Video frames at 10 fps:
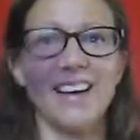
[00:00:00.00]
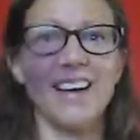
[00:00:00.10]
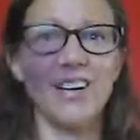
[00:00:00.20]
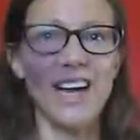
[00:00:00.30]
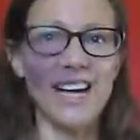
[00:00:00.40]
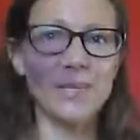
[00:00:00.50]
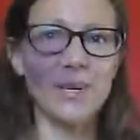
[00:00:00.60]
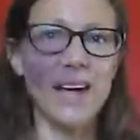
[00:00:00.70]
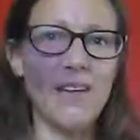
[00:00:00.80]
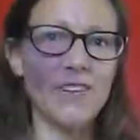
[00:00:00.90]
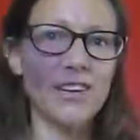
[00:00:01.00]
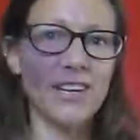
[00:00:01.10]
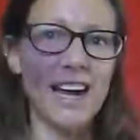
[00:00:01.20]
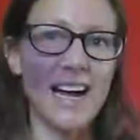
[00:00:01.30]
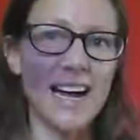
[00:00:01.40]
Okay, so we're going to have a look
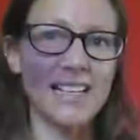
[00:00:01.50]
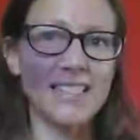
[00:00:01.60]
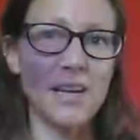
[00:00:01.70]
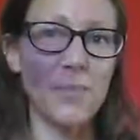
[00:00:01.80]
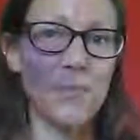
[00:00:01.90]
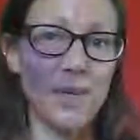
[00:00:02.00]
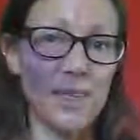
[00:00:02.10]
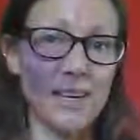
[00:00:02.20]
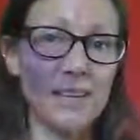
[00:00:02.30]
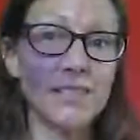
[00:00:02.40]
at breathing.